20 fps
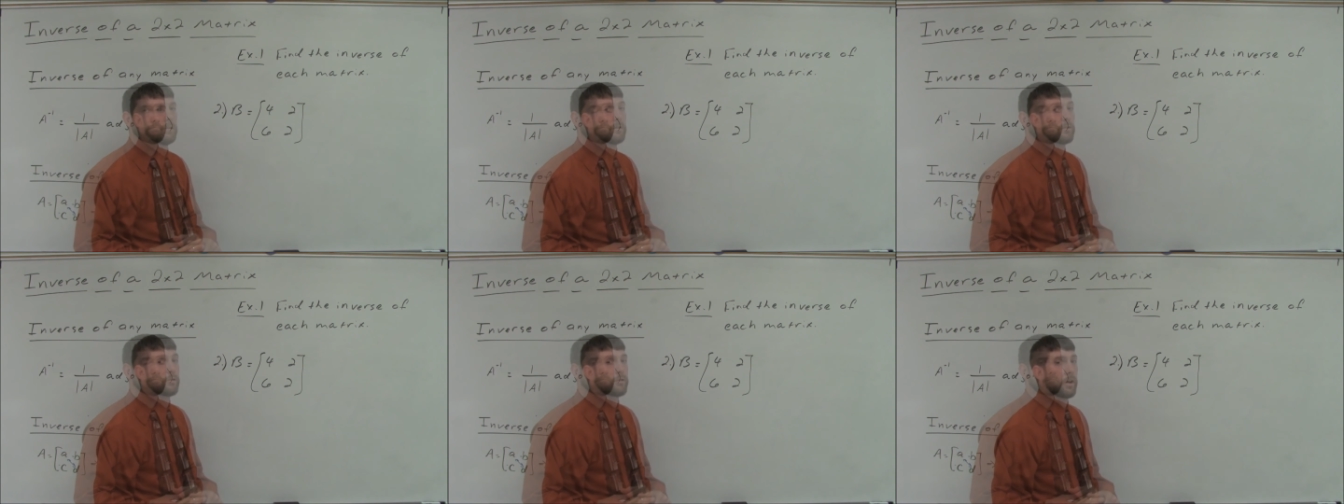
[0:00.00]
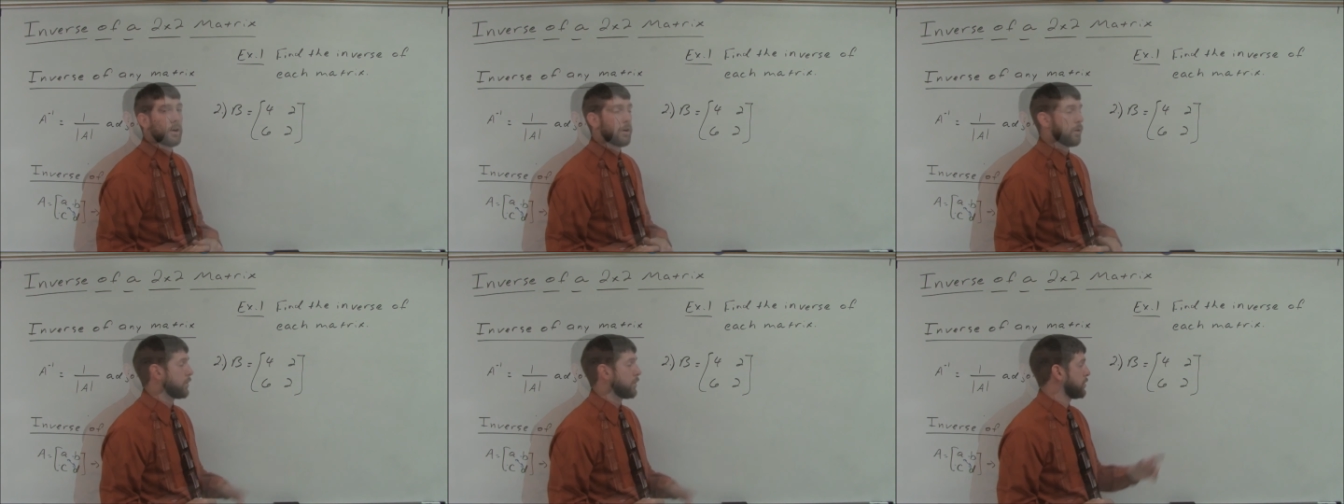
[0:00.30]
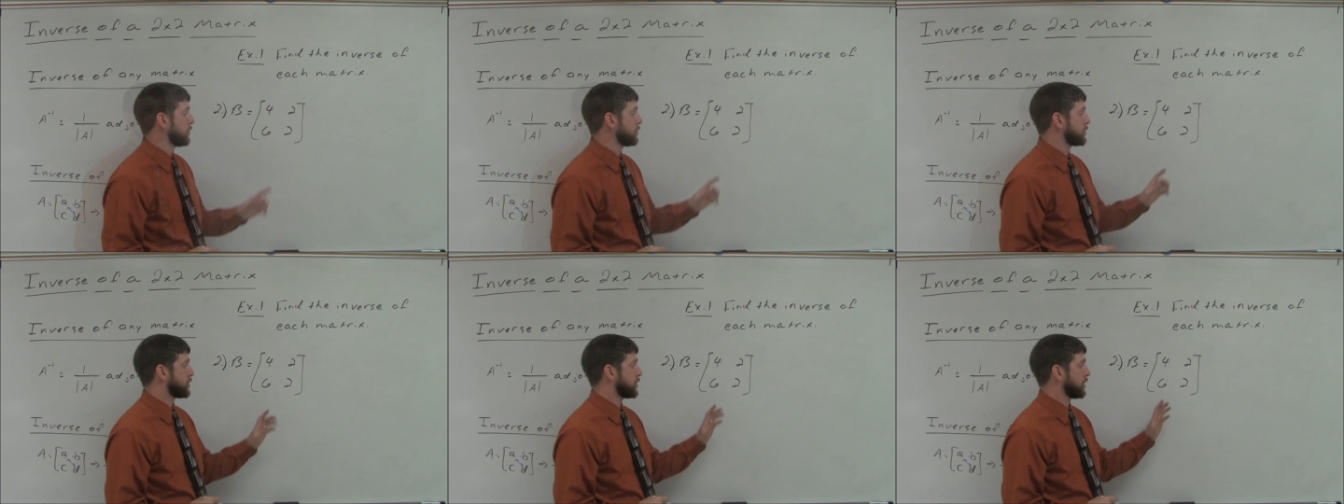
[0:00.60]
So
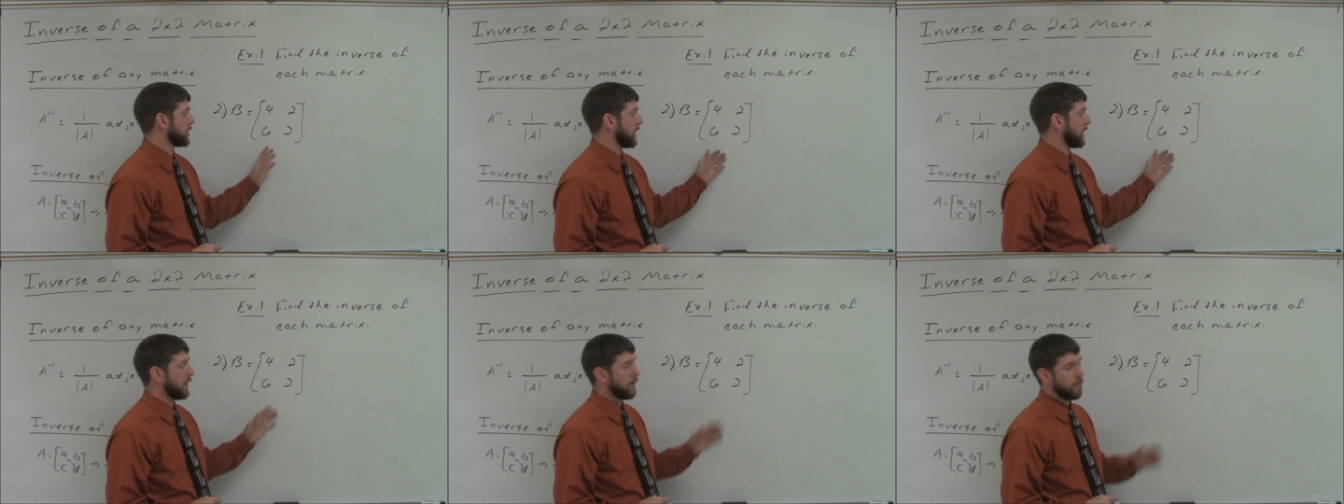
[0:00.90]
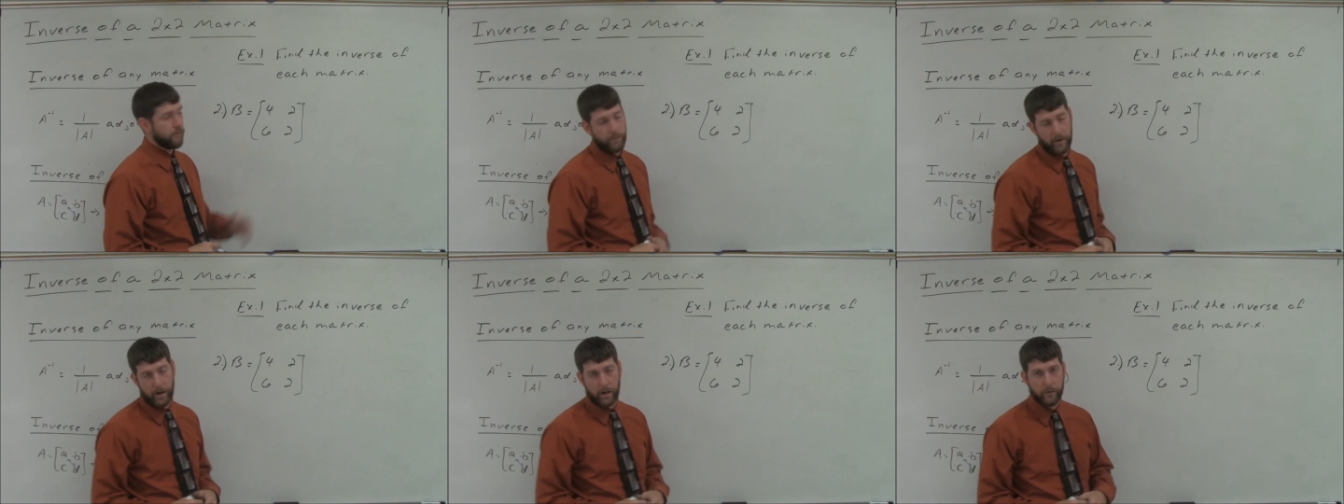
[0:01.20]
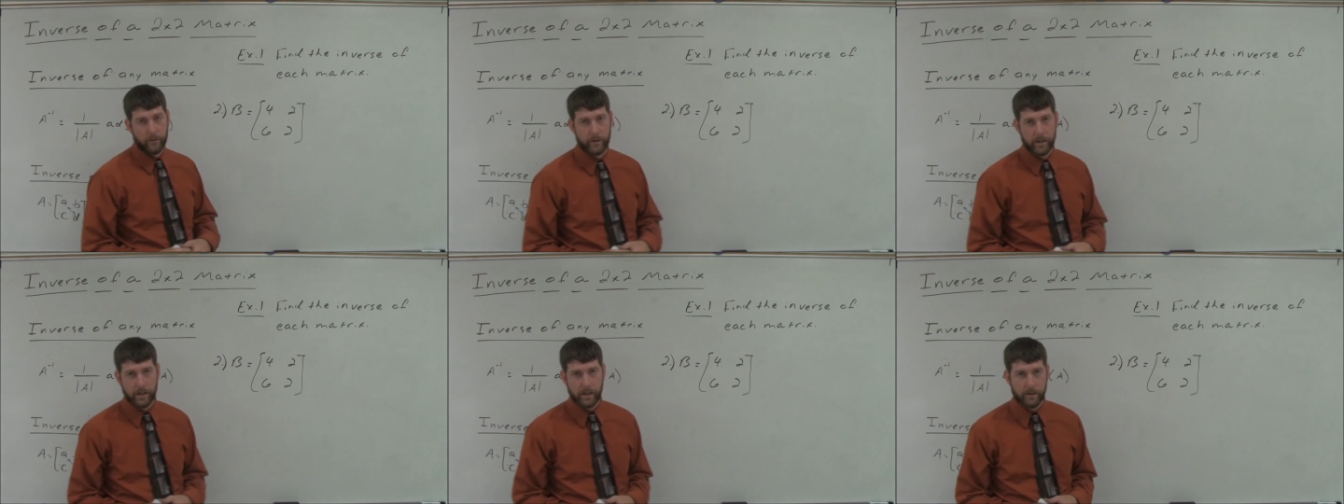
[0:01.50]
you should have
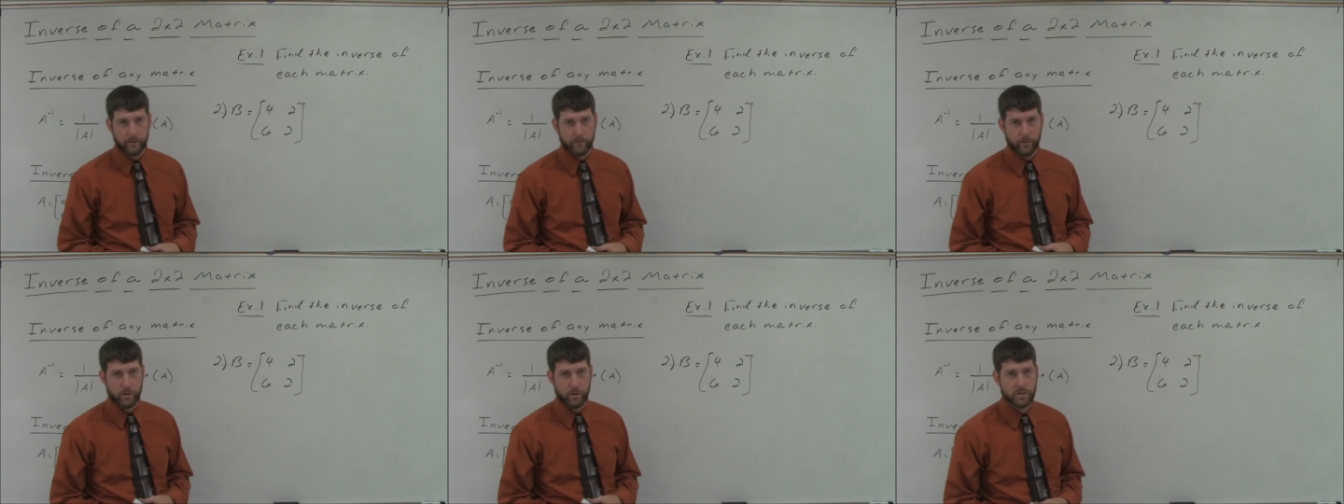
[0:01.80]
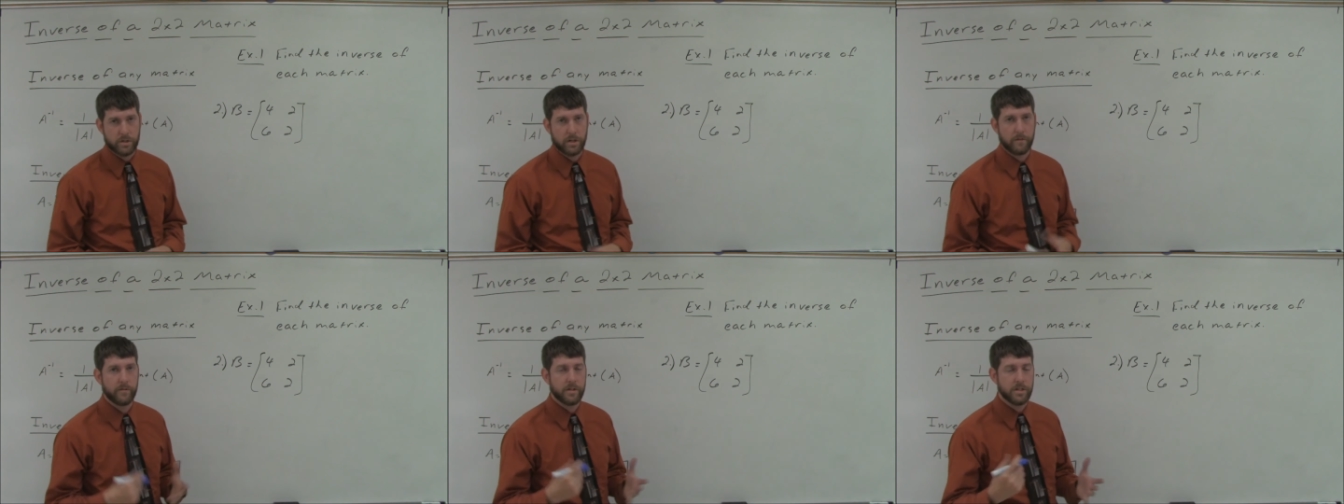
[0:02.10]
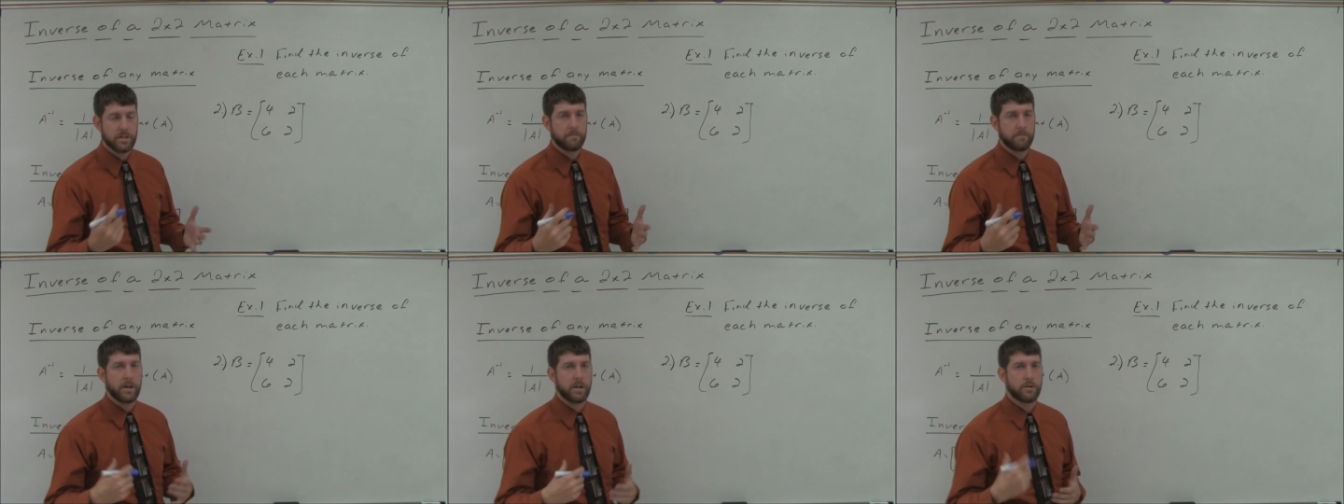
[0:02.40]
found the inverse of
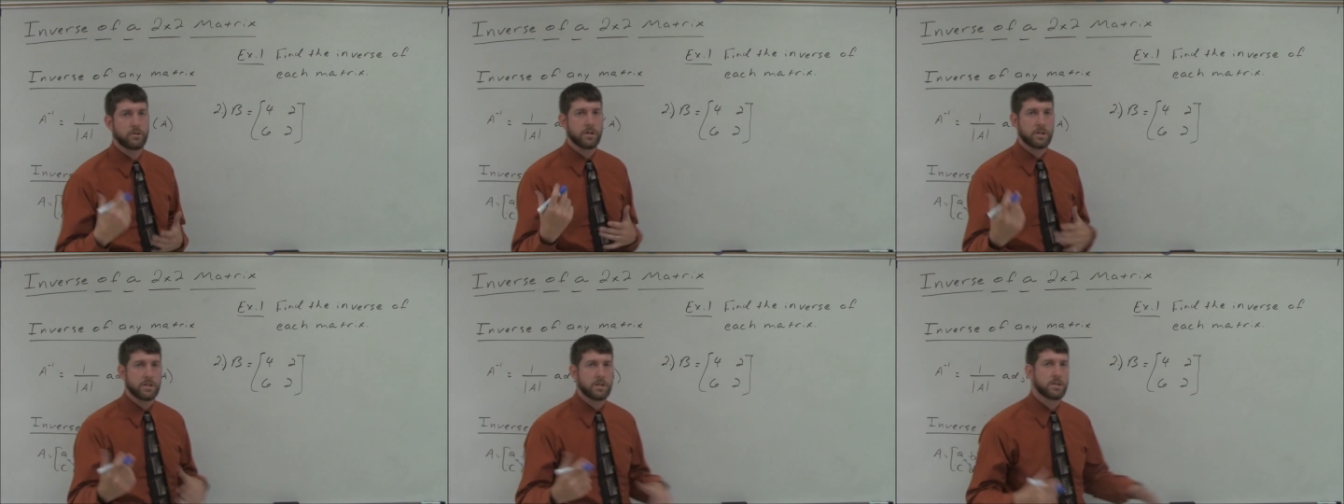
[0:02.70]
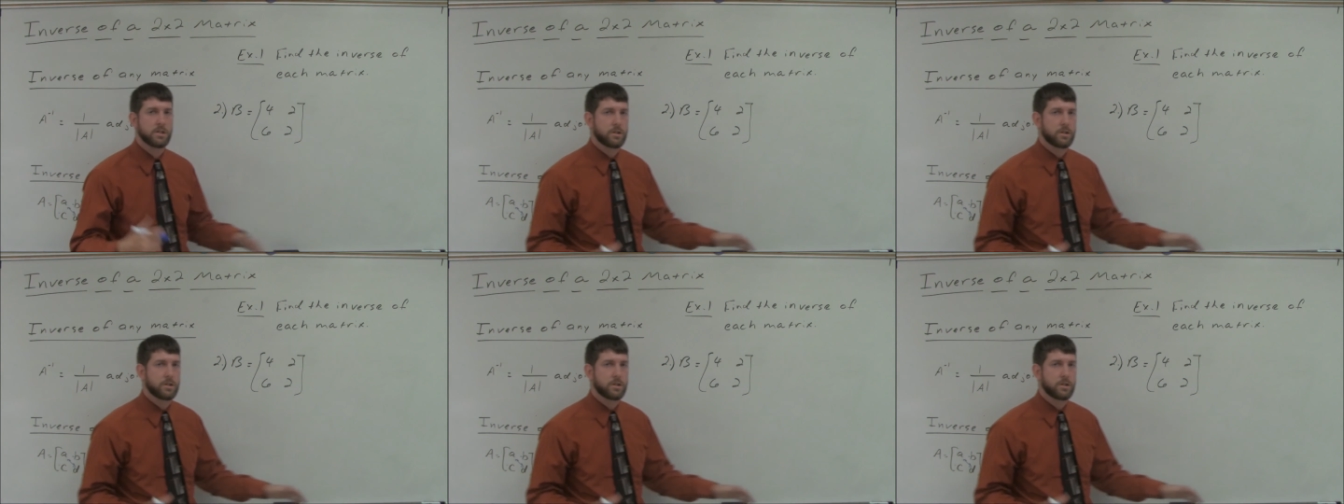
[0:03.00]
this matrix.